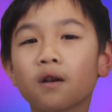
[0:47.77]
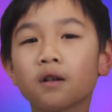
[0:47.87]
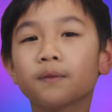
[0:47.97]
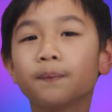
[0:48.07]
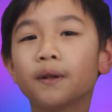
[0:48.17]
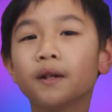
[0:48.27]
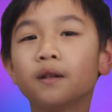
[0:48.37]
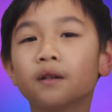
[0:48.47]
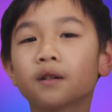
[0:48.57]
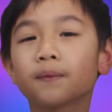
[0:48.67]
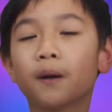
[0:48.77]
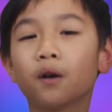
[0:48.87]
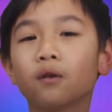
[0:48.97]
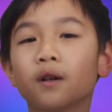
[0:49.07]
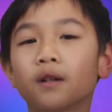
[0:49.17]
speed
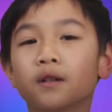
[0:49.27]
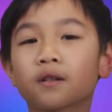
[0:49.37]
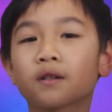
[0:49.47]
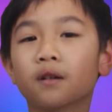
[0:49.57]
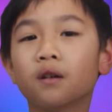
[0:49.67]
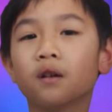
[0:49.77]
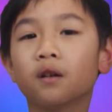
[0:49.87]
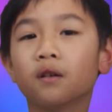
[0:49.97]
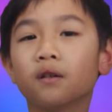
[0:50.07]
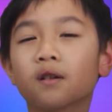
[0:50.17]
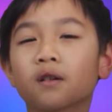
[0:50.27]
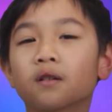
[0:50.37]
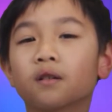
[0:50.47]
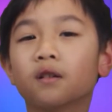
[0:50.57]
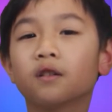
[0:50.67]
spell in
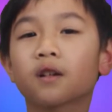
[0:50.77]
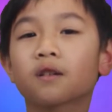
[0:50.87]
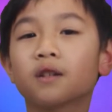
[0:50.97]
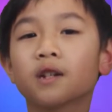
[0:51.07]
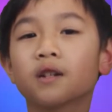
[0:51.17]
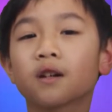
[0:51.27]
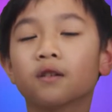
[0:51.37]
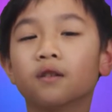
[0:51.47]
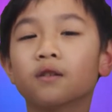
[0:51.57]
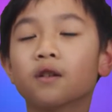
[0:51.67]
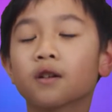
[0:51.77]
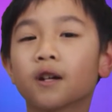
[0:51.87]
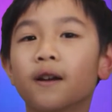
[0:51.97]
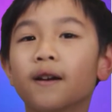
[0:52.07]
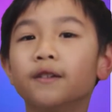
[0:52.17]
60 seconds.
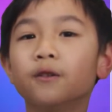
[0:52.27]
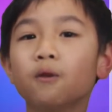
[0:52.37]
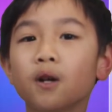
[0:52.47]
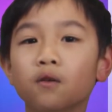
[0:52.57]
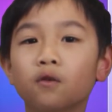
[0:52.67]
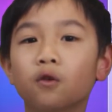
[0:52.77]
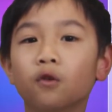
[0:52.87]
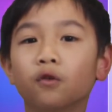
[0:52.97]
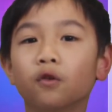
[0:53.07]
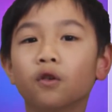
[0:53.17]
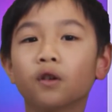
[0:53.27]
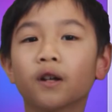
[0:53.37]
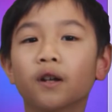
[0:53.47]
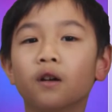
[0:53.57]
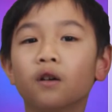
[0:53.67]
Can I do it
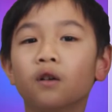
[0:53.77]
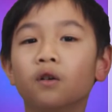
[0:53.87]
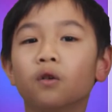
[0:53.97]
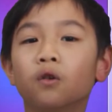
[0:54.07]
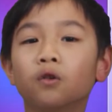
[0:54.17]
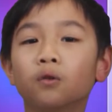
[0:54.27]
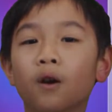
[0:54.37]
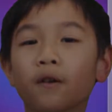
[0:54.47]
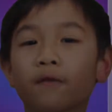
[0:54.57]
or do I